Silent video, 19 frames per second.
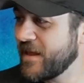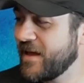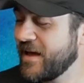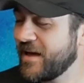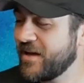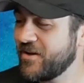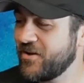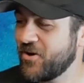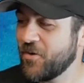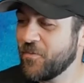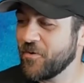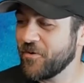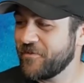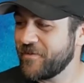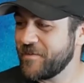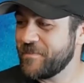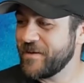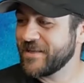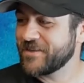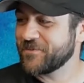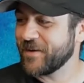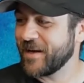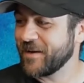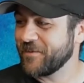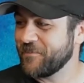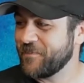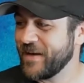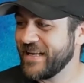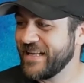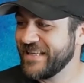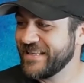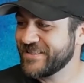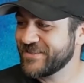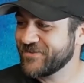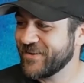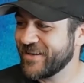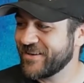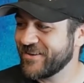But no more VP swag, beanie,
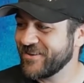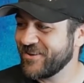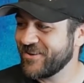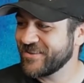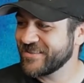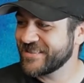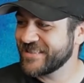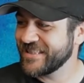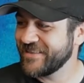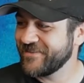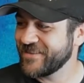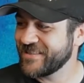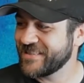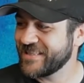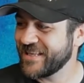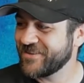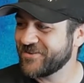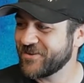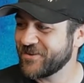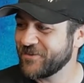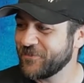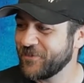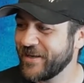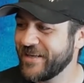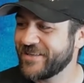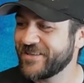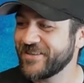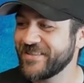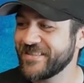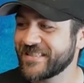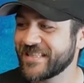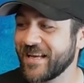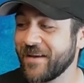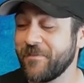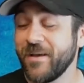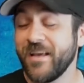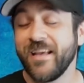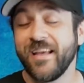sweater, long sleeve, etc. Winter is
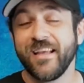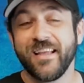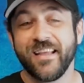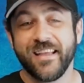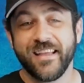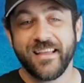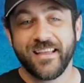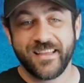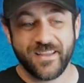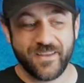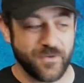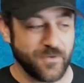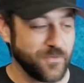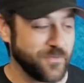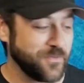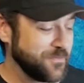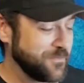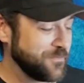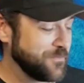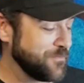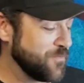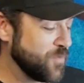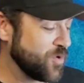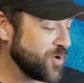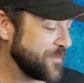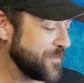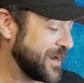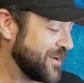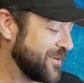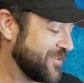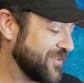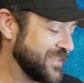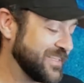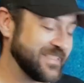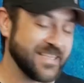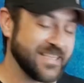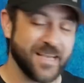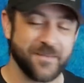more
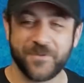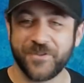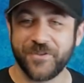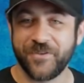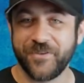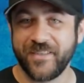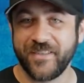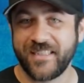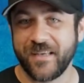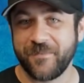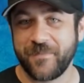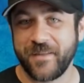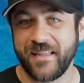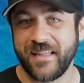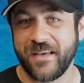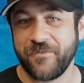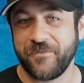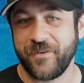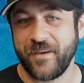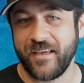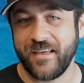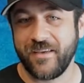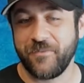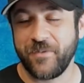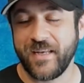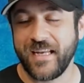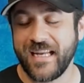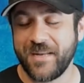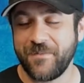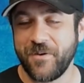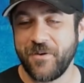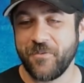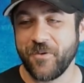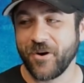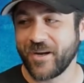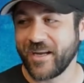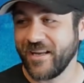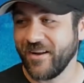apparel is absolutely something that we need to be
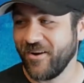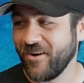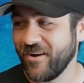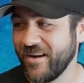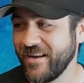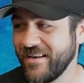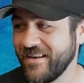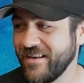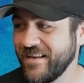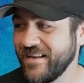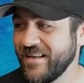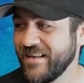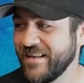working on.